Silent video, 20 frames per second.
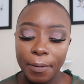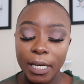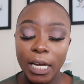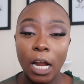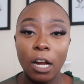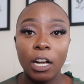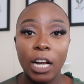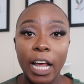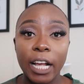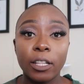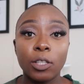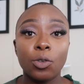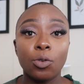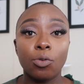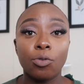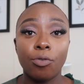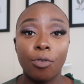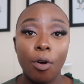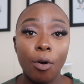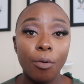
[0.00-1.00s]
but I'd like to
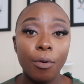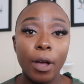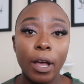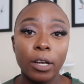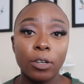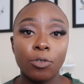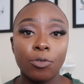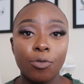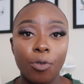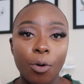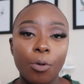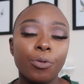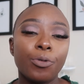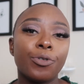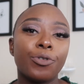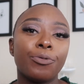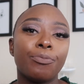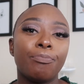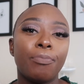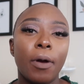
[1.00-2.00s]
grow, and growth
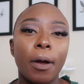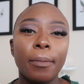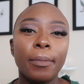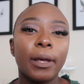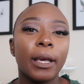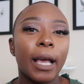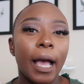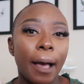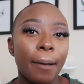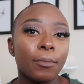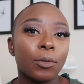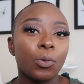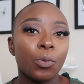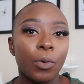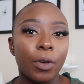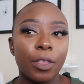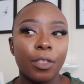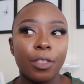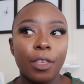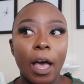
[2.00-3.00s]
probably comes
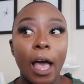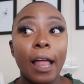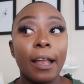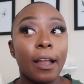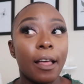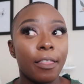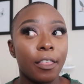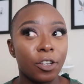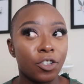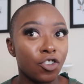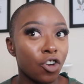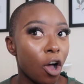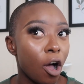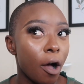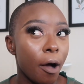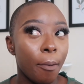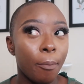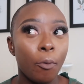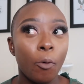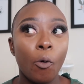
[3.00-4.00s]
with another
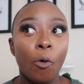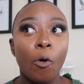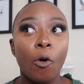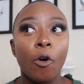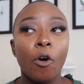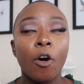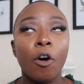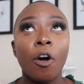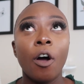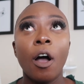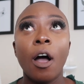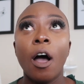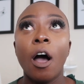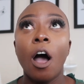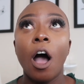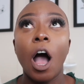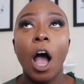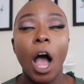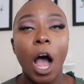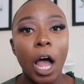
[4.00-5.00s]
job or
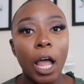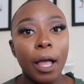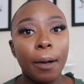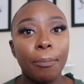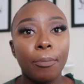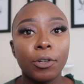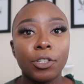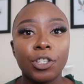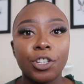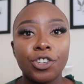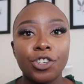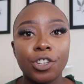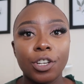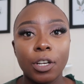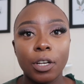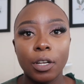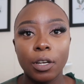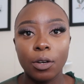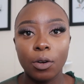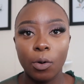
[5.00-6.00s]
a higher
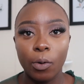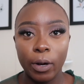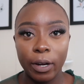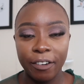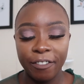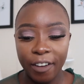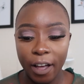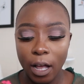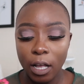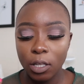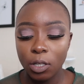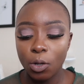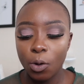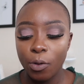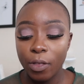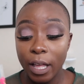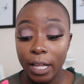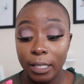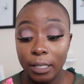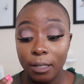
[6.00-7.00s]
position or whatever. So
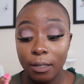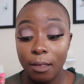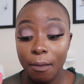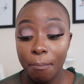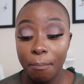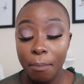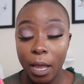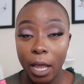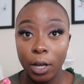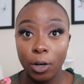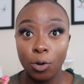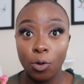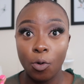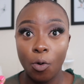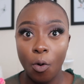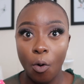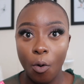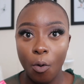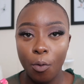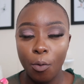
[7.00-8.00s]
that's the main
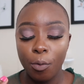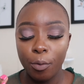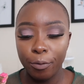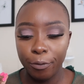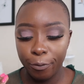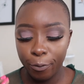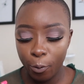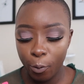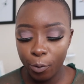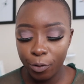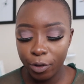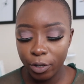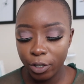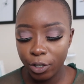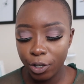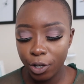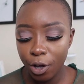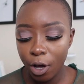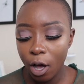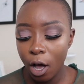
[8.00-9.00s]
goal for
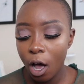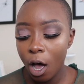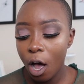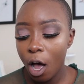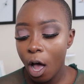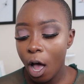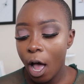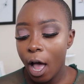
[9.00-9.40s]
this year.